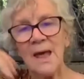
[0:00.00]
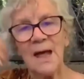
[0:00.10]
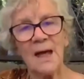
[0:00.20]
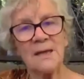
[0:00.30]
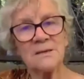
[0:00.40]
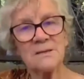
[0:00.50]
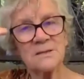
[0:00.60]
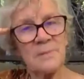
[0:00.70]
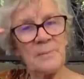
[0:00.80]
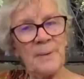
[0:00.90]

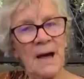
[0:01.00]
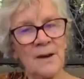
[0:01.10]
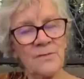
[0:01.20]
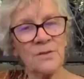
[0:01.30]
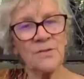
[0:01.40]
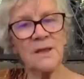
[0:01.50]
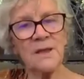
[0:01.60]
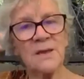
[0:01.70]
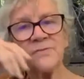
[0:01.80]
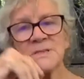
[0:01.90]
And part of the
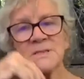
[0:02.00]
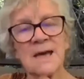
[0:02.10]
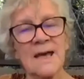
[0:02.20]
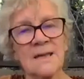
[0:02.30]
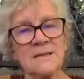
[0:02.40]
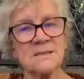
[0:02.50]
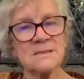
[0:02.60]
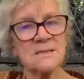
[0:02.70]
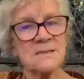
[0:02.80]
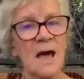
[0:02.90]
theme for today
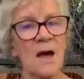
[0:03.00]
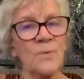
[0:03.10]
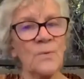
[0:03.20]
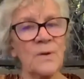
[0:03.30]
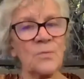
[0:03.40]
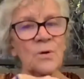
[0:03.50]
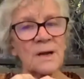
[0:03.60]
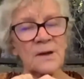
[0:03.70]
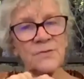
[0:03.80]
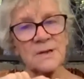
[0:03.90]
is how we walk
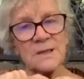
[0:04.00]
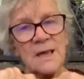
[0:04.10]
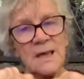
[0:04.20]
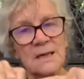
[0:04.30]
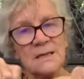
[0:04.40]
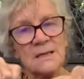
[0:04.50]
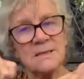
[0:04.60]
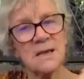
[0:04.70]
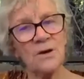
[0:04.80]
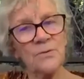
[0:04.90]
country.
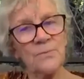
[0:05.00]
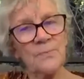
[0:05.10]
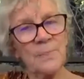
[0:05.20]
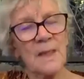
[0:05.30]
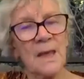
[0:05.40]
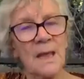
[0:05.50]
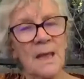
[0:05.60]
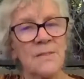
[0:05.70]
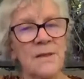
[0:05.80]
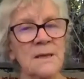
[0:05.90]
So
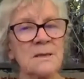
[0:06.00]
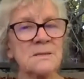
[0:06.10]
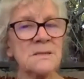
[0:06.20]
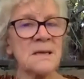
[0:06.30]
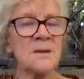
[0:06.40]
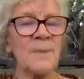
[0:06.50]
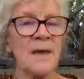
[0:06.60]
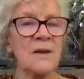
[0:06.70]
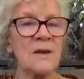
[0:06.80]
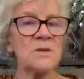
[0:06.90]
the senior
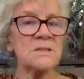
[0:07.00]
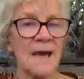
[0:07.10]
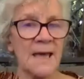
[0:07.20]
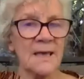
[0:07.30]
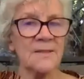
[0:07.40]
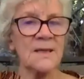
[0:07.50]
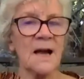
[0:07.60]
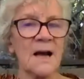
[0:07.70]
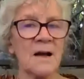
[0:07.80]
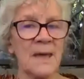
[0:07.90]
men would take the
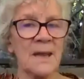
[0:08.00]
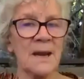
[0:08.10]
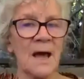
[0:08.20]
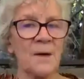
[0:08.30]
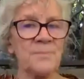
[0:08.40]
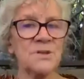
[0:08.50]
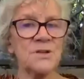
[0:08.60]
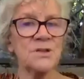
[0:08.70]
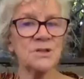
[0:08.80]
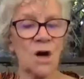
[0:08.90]
young men up to
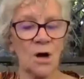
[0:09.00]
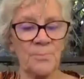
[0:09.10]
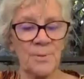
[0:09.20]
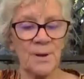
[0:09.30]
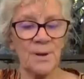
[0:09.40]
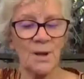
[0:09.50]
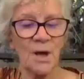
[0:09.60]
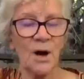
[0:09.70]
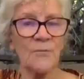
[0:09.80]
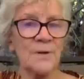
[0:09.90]
the top
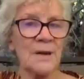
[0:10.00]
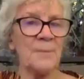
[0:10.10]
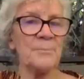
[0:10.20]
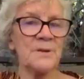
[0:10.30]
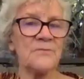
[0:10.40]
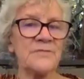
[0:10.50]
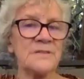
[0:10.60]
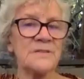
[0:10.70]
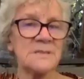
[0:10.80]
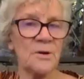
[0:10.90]
of Wollumbin for
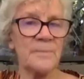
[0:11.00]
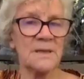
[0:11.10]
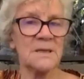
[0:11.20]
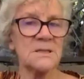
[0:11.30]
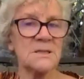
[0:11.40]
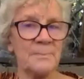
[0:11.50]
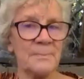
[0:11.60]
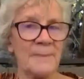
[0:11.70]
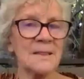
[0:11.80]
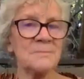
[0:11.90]
ceremony to
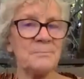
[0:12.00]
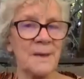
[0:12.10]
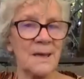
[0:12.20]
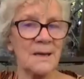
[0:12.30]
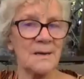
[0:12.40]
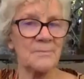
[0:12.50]
make them men.